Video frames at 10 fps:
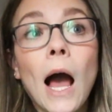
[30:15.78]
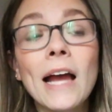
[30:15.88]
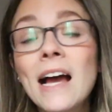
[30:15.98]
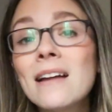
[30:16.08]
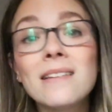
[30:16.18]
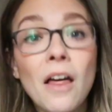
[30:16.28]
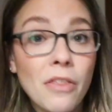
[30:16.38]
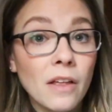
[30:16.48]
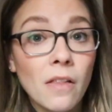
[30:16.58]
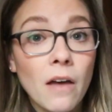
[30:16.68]
I had
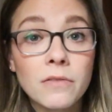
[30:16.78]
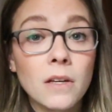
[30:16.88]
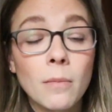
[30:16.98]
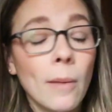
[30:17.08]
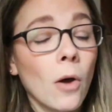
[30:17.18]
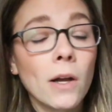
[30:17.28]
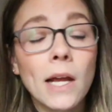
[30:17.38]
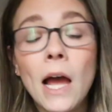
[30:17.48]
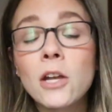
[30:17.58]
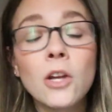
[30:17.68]
nothing left in my body.
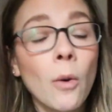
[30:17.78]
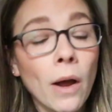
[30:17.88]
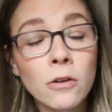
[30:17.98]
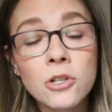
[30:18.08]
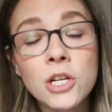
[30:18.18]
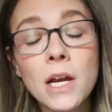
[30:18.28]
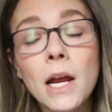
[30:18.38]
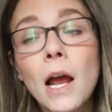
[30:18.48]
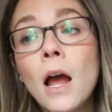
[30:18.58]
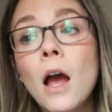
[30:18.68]
I had no
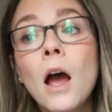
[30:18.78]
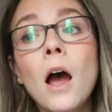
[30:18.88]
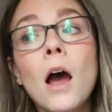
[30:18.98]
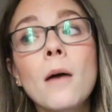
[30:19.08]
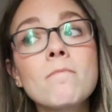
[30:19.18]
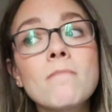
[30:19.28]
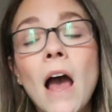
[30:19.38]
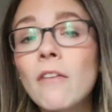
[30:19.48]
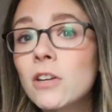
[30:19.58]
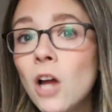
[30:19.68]
energy,
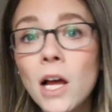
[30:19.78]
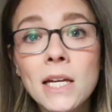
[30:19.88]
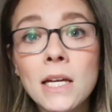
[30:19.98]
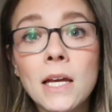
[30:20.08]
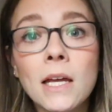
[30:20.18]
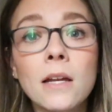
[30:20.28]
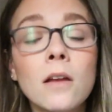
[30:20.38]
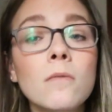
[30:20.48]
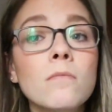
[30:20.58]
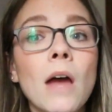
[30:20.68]
having not
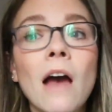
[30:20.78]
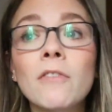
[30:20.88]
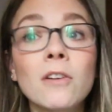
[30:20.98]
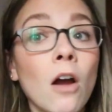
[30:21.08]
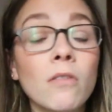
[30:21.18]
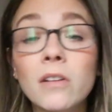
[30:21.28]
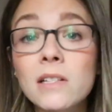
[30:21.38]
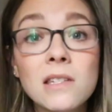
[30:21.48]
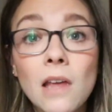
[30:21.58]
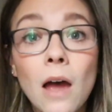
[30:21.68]
eaten, having not really
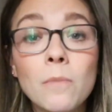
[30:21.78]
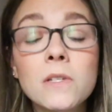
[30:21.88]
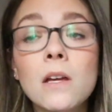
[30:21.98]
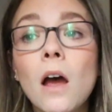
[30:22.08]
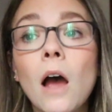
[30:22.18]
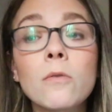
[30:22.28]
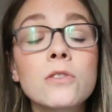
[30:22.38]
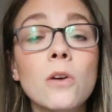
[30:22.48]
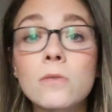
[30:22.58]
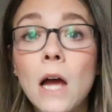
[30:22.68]
slept. I was
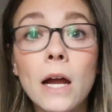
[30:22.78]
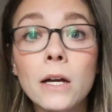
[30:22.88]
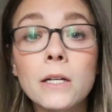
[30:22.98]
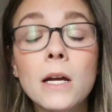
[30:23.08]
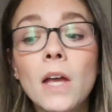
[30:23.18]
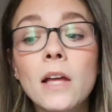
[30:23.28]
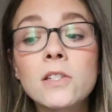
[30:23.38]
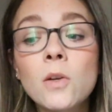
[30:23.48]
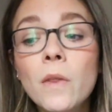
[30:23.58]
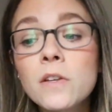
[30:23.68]
so tired. And
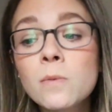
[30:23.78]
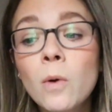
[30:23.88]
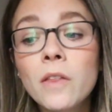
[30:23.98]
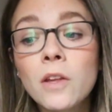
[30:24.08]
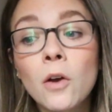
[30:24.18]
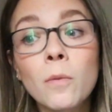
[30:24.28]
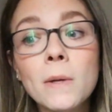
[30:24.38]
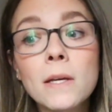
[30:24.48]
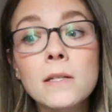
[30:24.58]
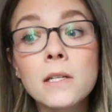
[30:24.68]
so at this point, the
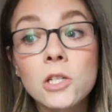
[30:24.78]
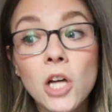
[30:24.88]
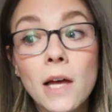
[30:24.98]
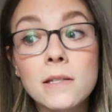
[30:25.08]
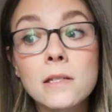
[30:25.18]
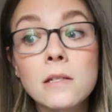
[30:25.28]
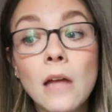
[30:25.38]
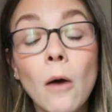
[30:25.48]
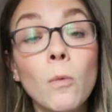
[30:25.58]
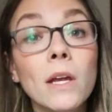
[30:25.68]
OB suggests
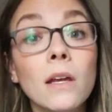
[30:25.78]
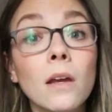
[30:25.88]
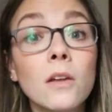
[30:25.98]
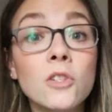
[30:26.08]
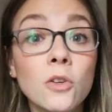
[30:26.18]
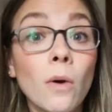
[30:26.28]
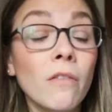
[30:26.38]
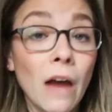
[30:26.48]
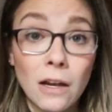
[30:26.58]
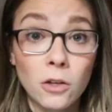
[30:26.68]
that we do
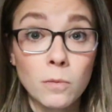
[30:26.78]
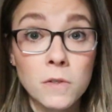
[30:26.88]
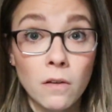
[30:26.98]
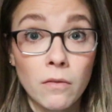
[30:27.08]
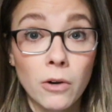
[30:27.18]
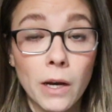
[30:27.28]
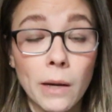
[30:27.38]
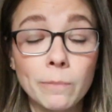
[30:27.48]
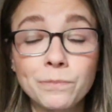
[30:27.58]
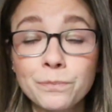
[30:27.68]
a vacuum
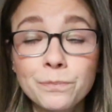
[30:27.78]
delivery.